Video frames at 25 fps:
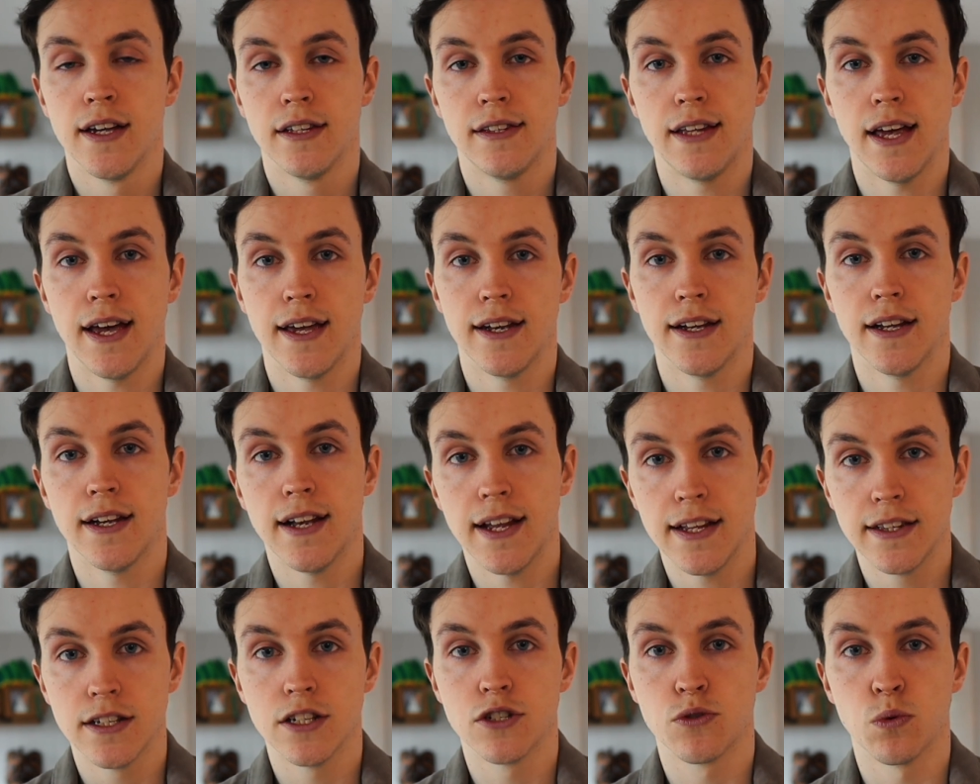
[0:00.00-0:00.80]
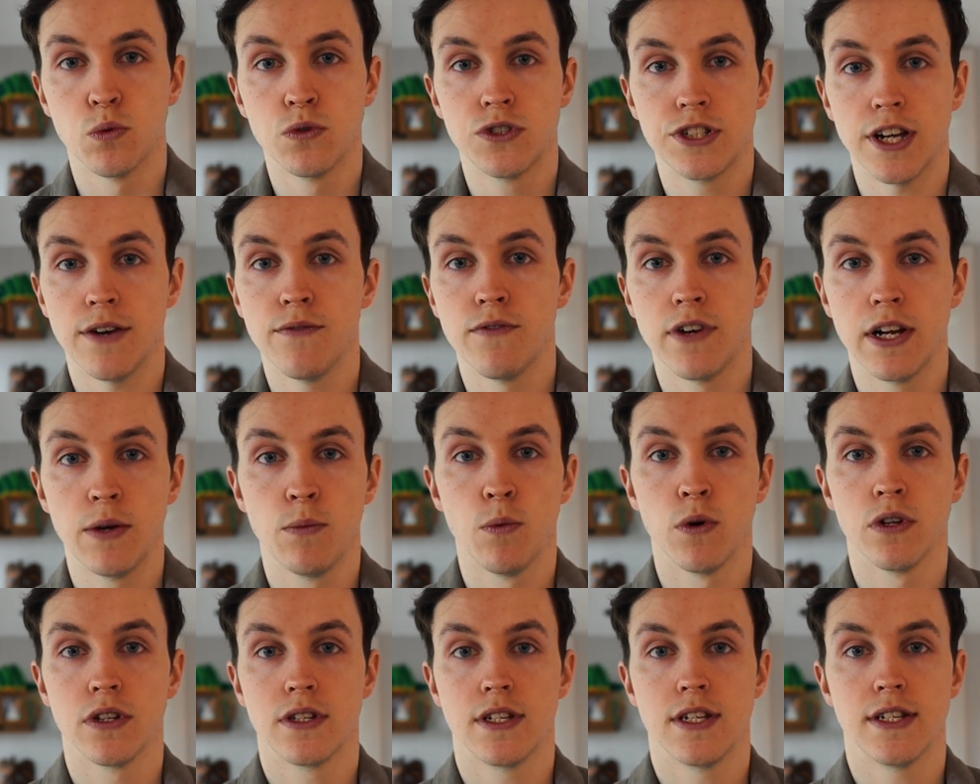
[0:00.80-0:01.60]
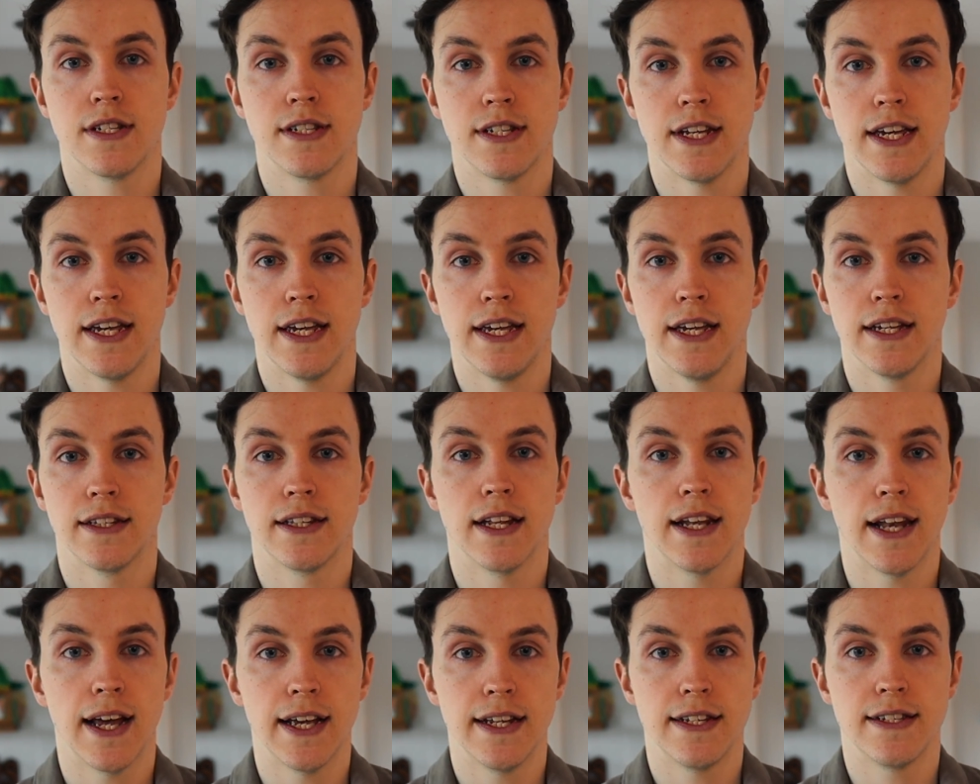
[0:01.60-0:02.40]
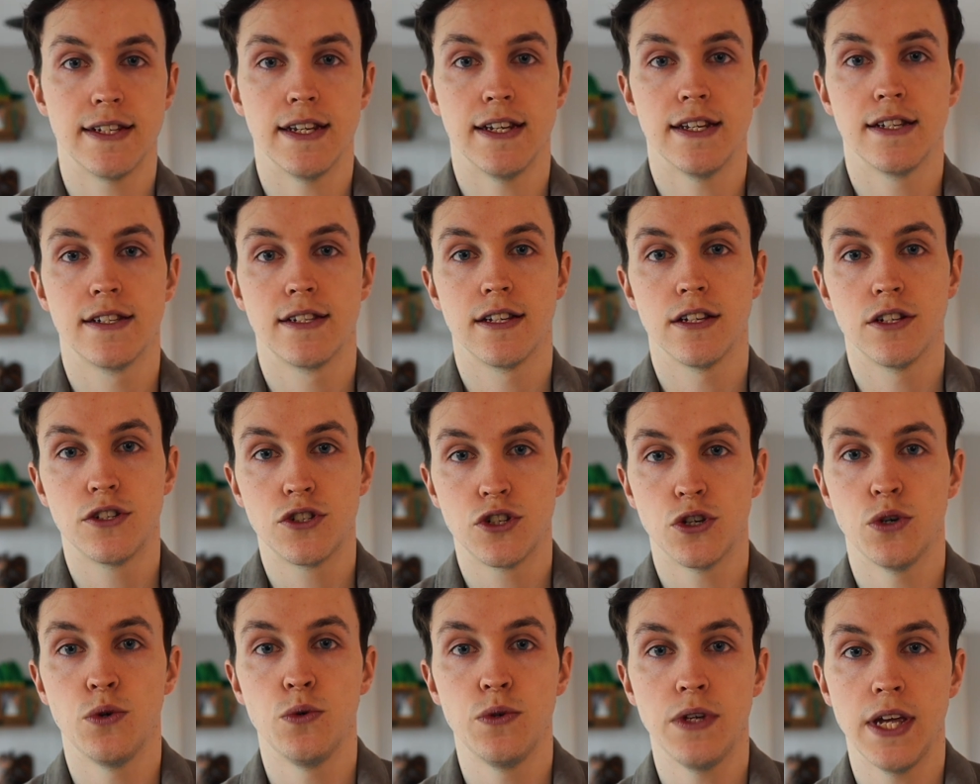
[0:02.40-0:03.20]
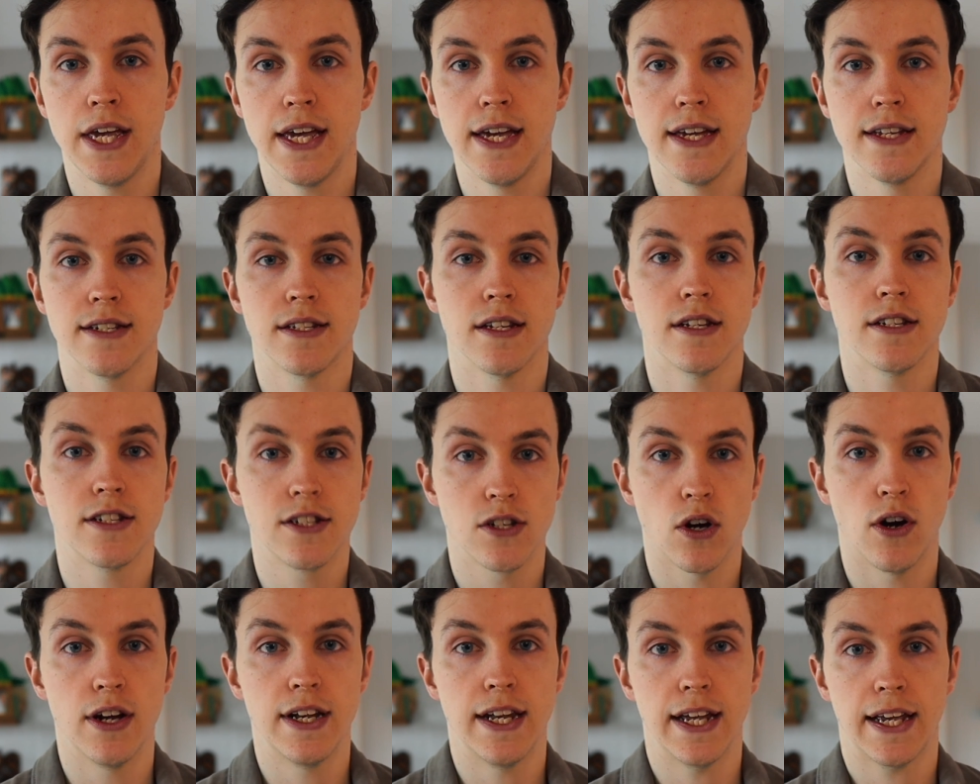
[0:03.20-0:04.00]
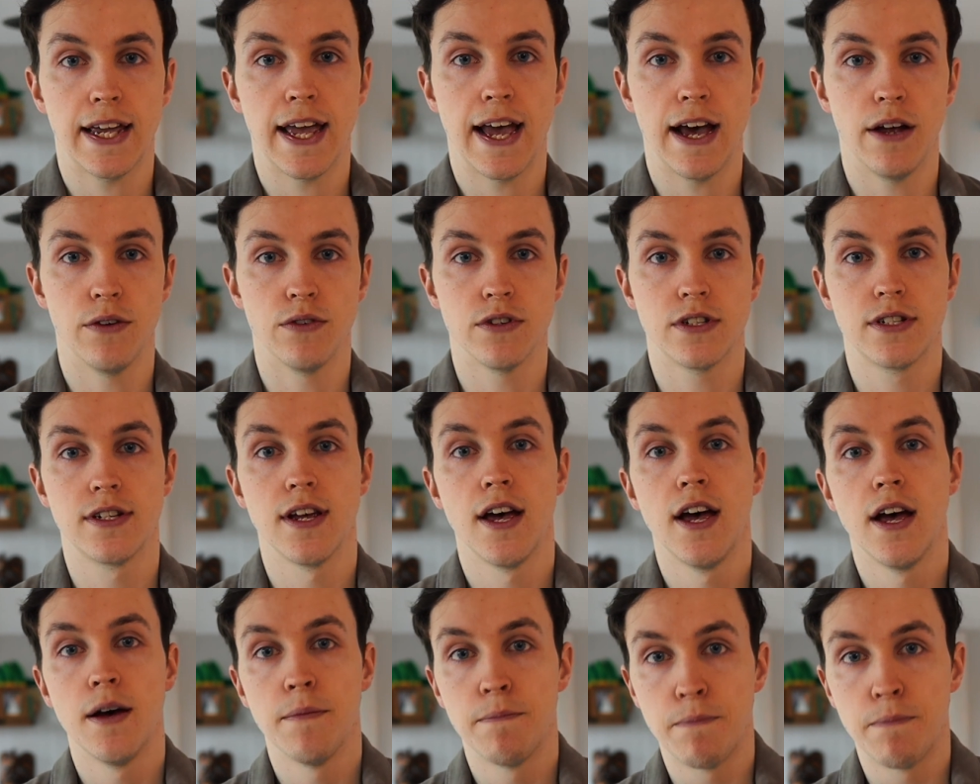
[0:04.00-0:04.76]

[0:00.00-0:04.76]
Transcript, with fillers: then lenders will generally want to see the latest two years signed accounts